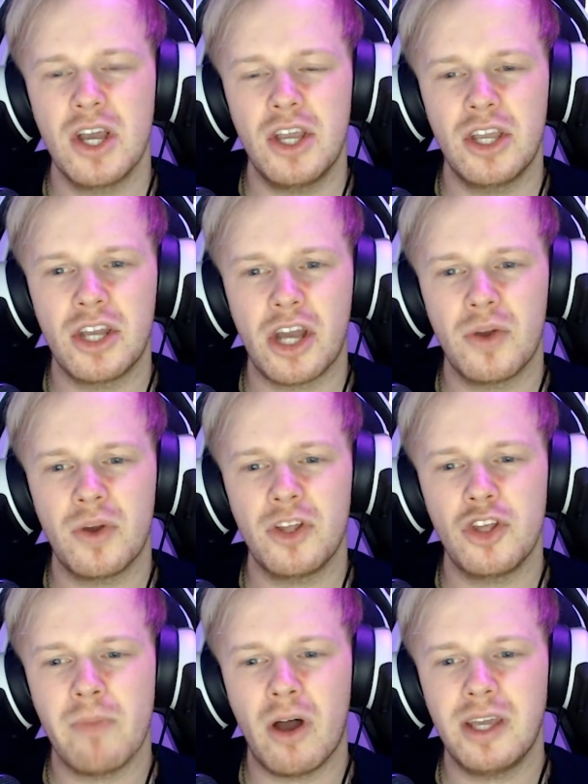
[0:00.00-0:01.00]
You know, you
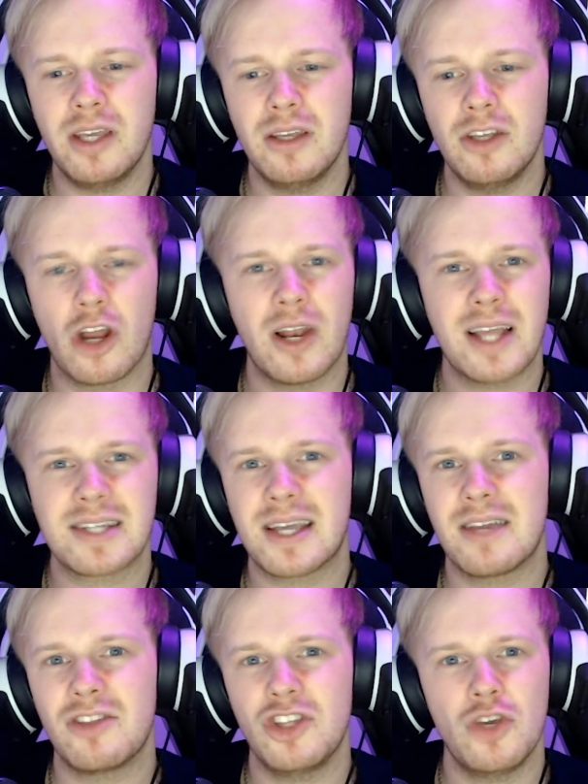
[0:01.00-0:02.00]
might, let's say
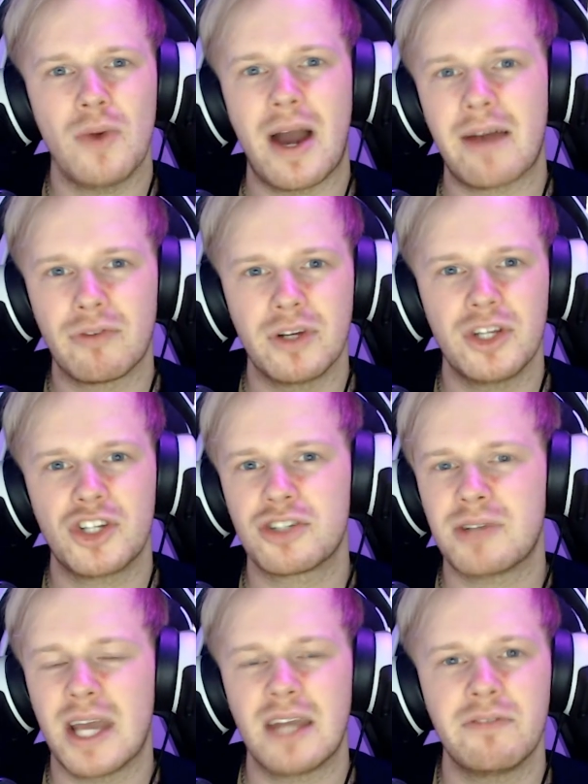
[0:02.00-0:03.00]
that you average
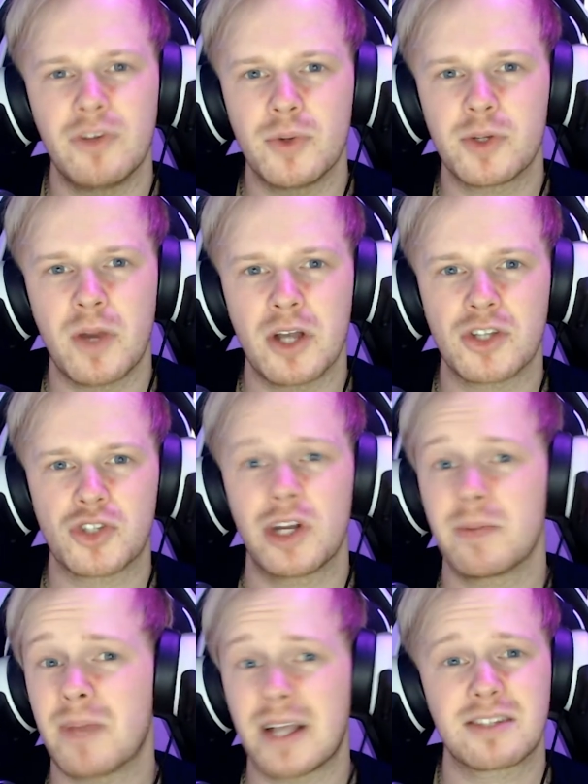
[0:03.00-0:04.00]
10 viewers per
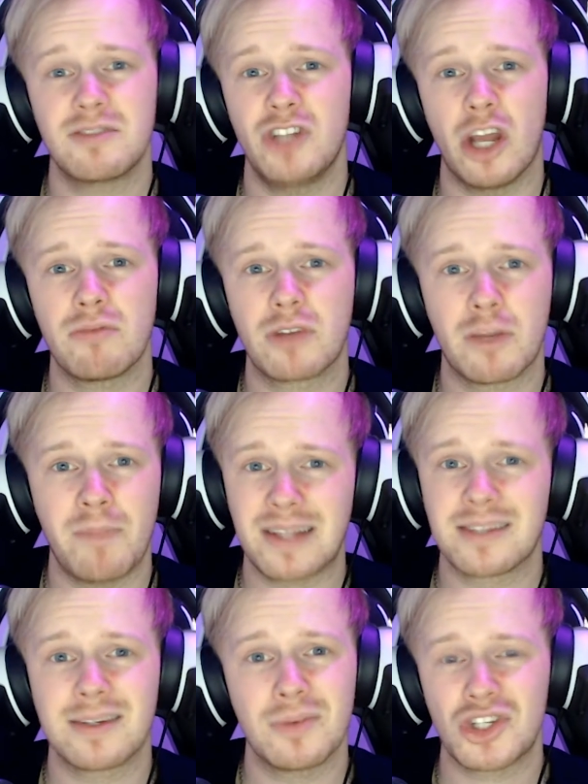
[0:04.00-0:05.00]
stream. That's, compared to
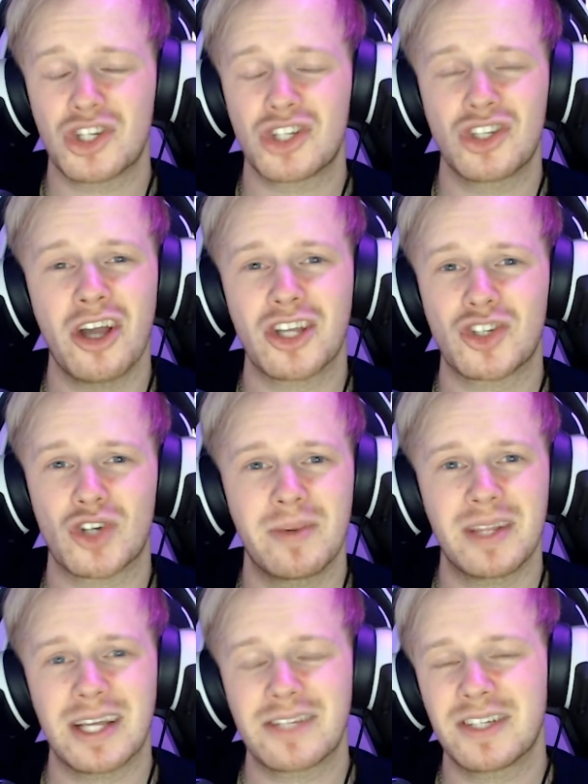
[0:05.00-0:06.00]
someone that's just starting streaming,
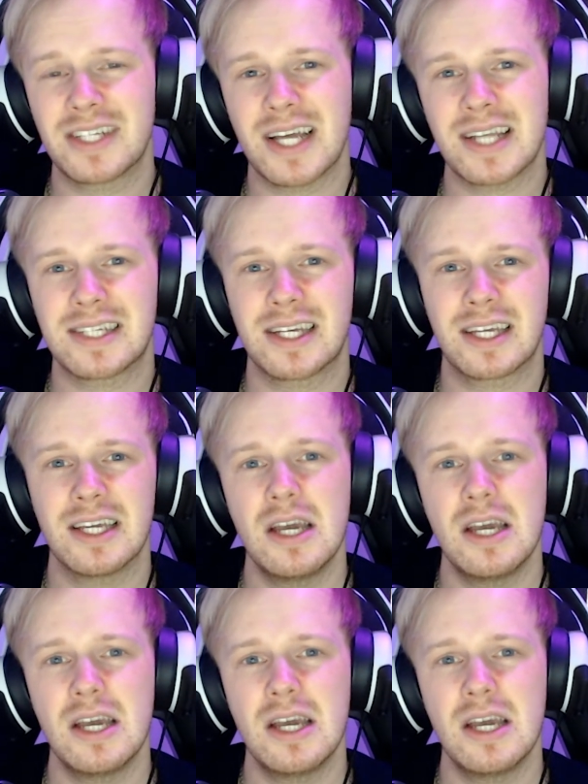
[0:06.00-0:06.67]
that's fantastic.